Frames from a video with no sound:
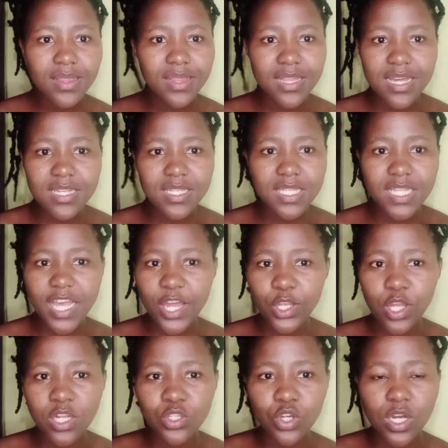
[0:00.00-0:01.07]
this
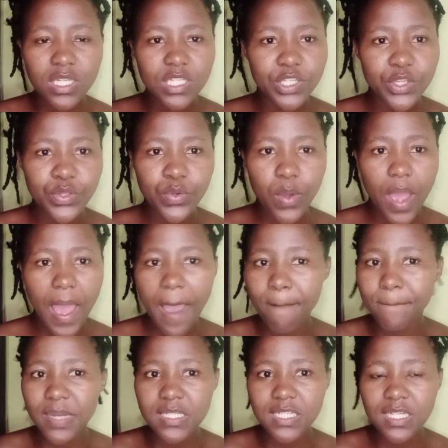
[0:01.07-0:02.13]
cannot continue
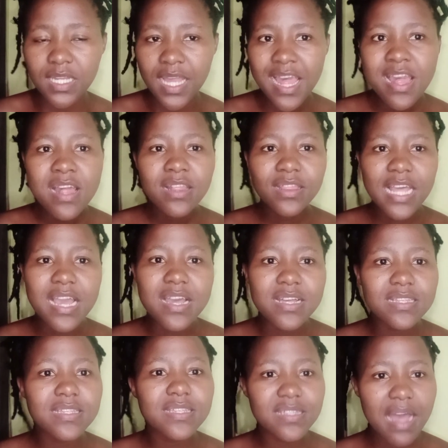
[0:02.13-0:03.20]
happening. There
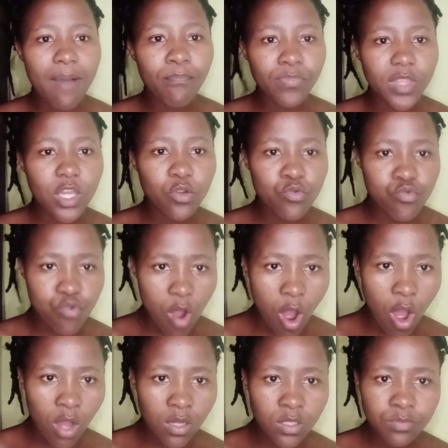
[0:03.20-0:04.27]
is something
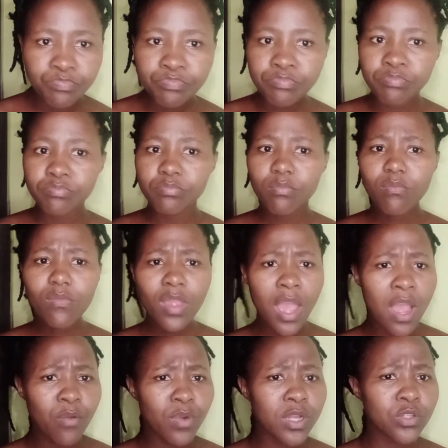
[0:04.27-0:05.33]
wrong.
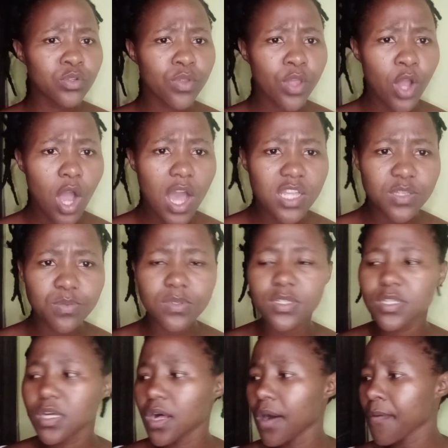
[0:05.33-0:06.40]
I went to the
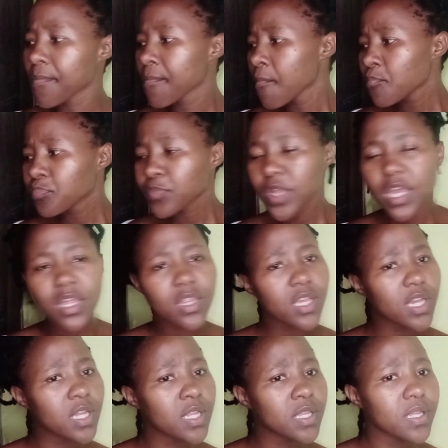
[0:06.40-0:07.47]
hospital and
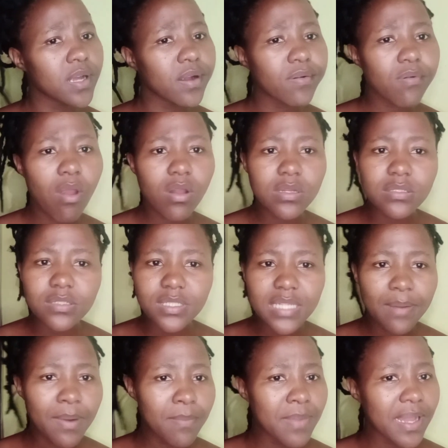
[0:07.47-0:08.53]
then
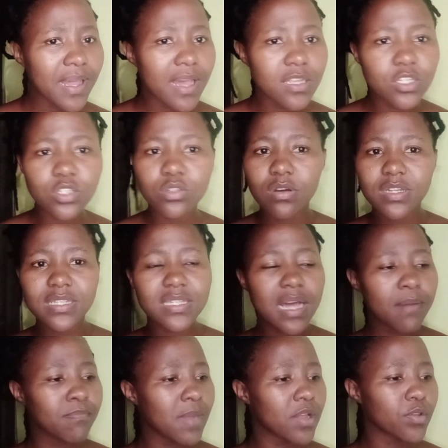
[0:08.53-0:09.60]
Dababeka story
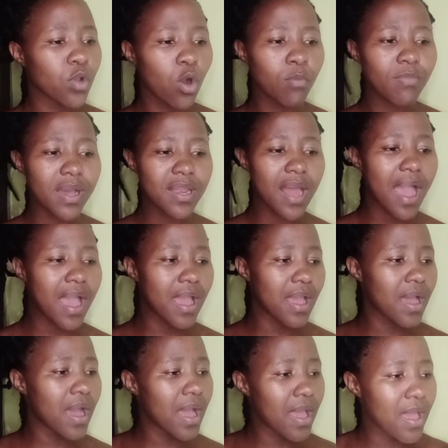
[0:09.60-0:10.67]
samba. No man,
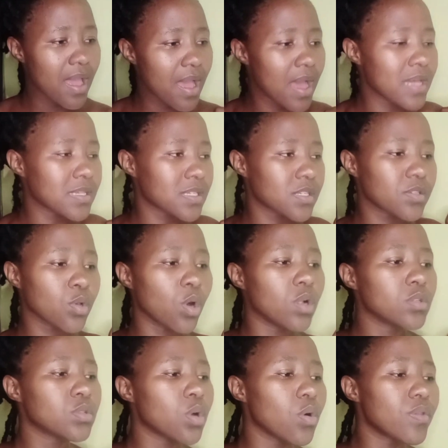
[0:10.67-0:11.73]
I as
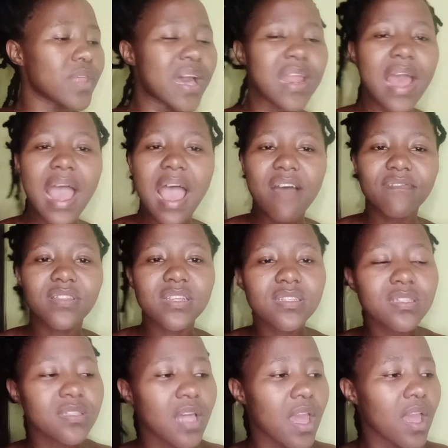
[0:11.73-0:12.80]
y'all know that I have this
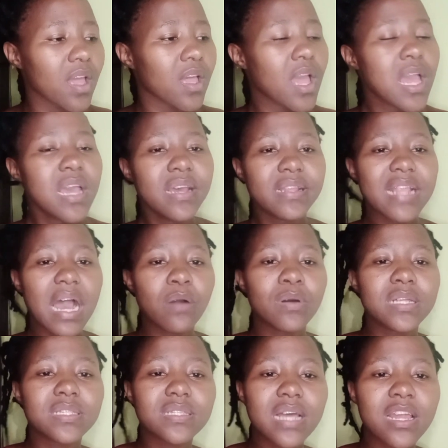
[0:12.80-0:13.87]
thing. Now
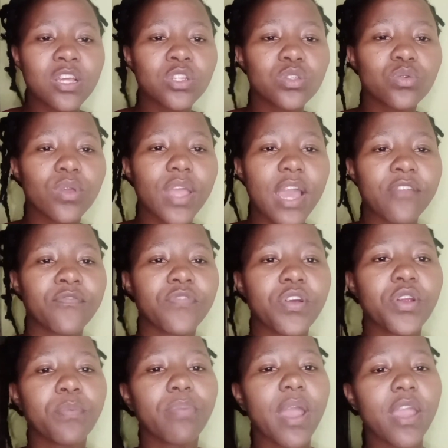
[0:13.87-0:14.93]
it's starting to get
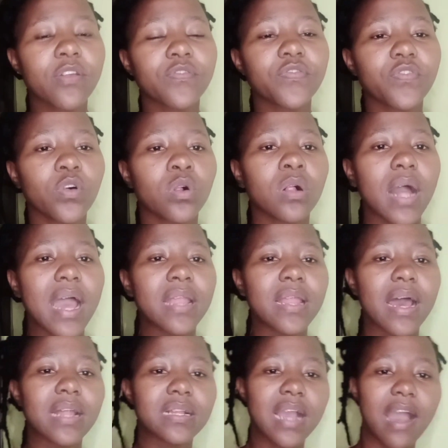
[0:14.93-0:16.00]
very painful and
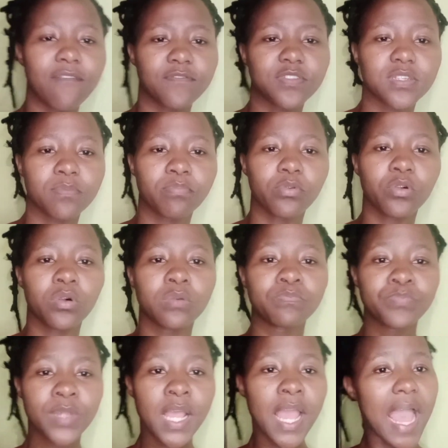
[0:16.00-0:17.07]

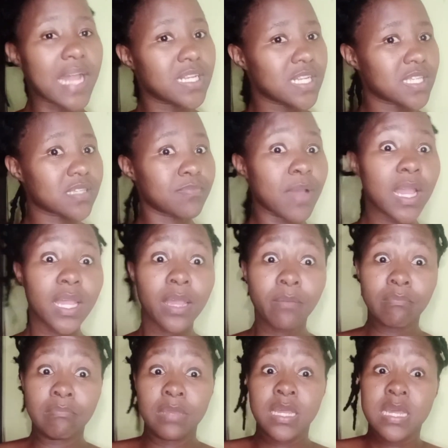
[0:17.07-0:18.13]
uncomfortable, and it's
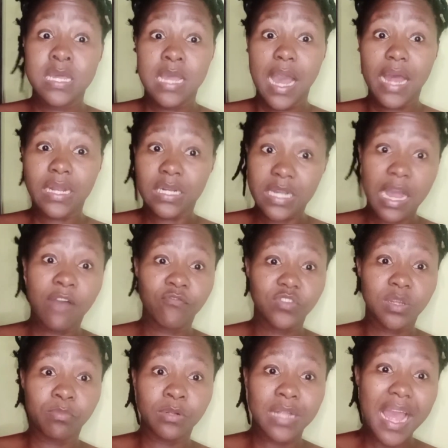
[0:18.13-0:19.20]
making me
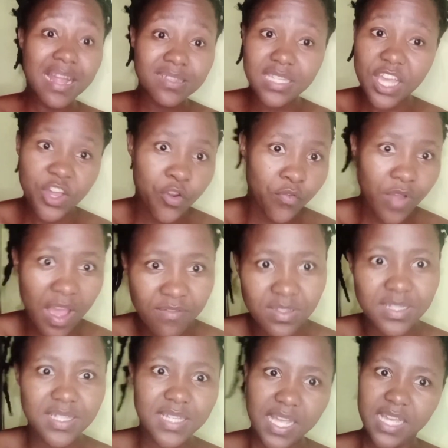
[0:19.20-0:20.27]
uncomfortable and scared of
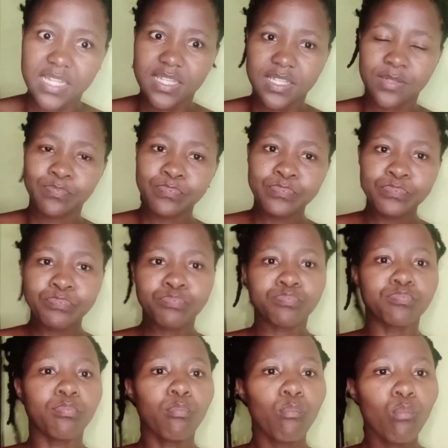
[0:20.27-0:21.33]
having sex.
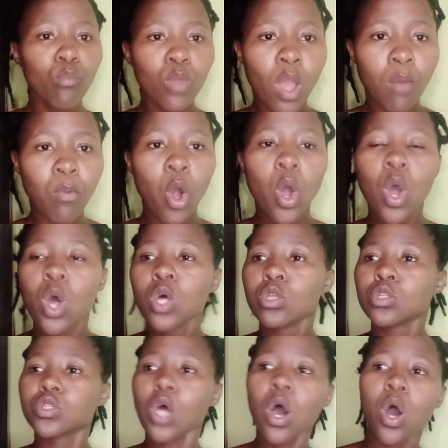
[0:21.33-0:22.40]
Yabo.
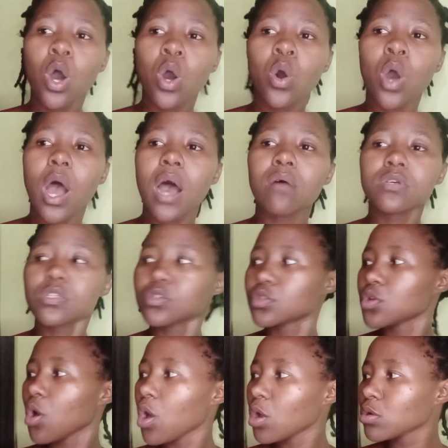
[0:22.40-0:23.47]
So I was
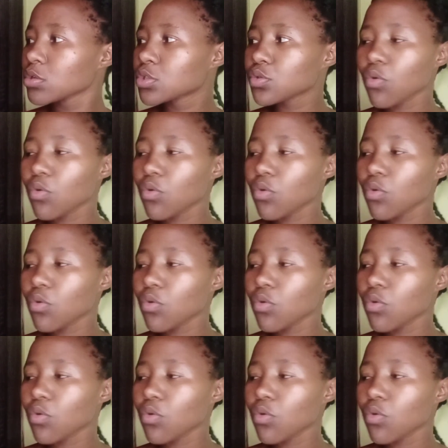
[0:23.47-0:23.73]
told